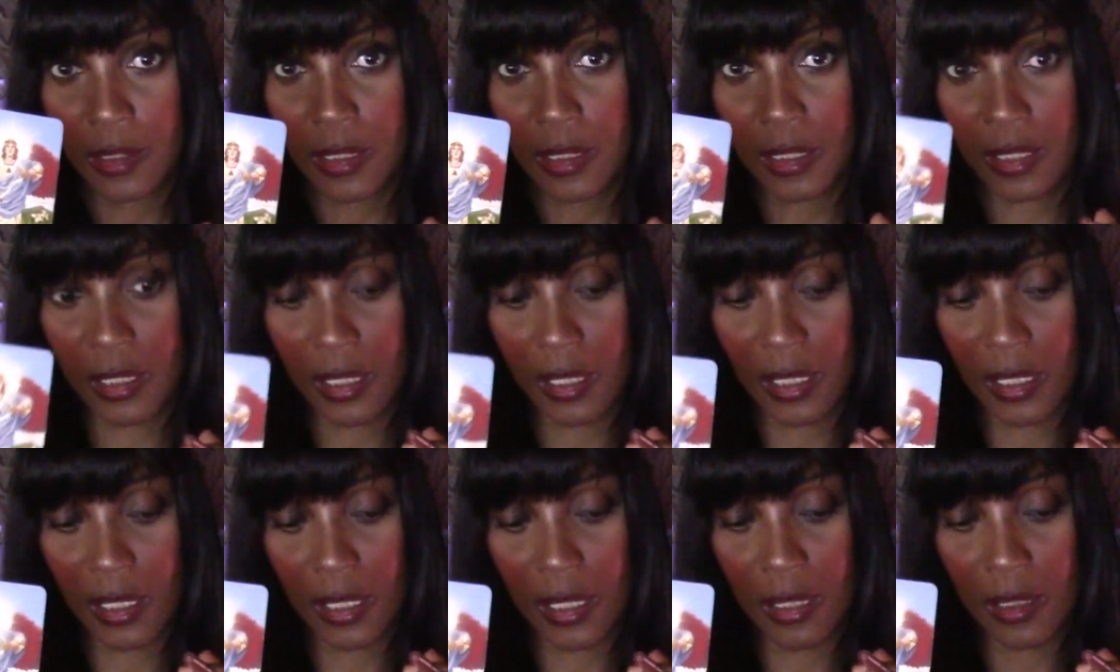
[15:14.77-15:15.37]

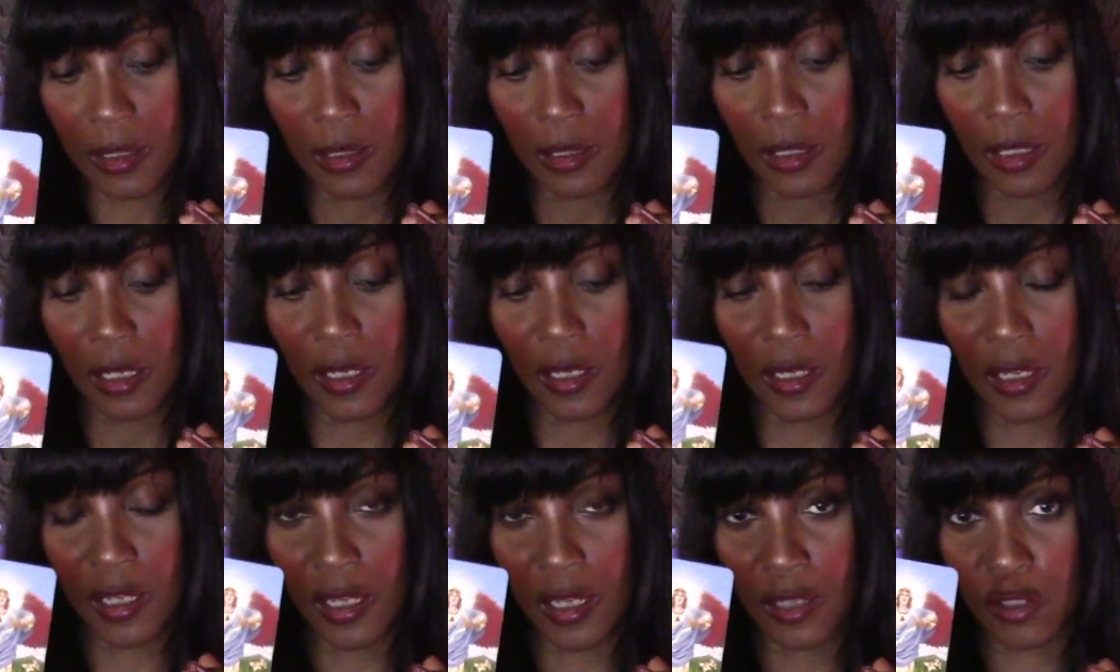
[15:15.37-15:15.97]
Okay,
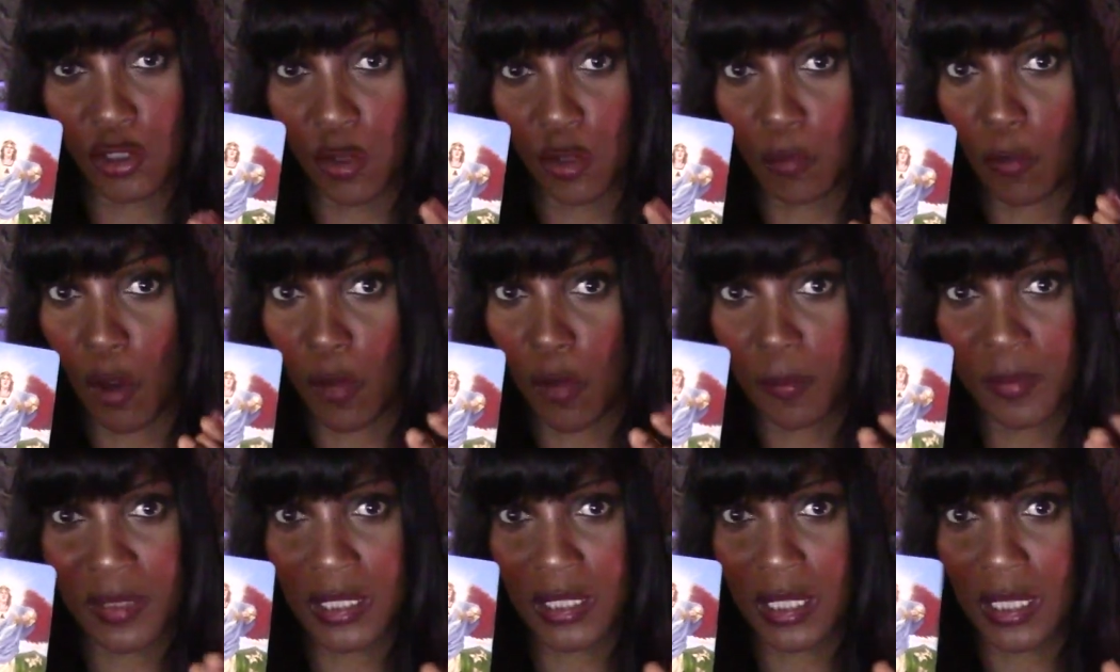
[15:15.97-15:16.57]
uh, you
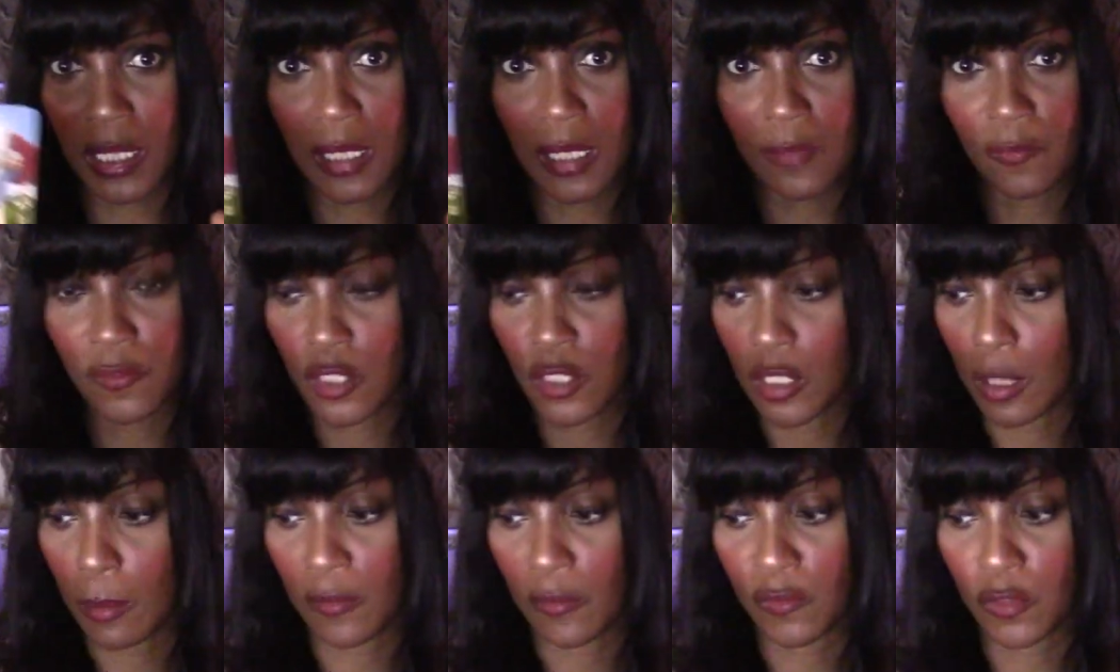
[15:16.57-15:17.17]
might be dealing for
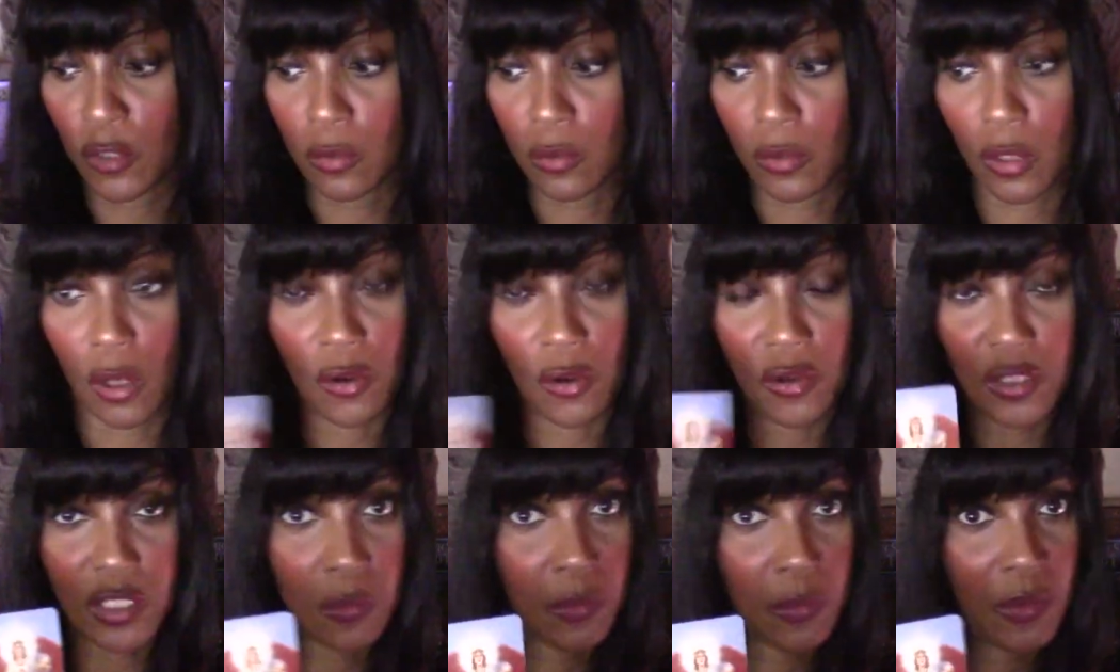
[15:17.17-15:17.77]
some of you
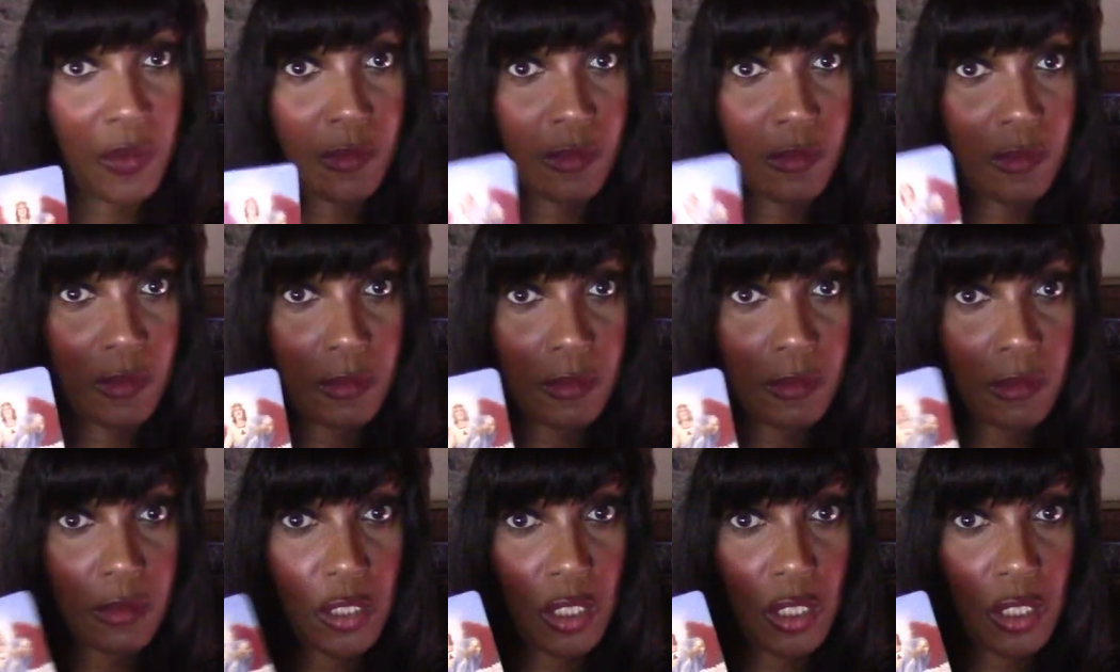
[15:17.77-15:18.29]
guys with,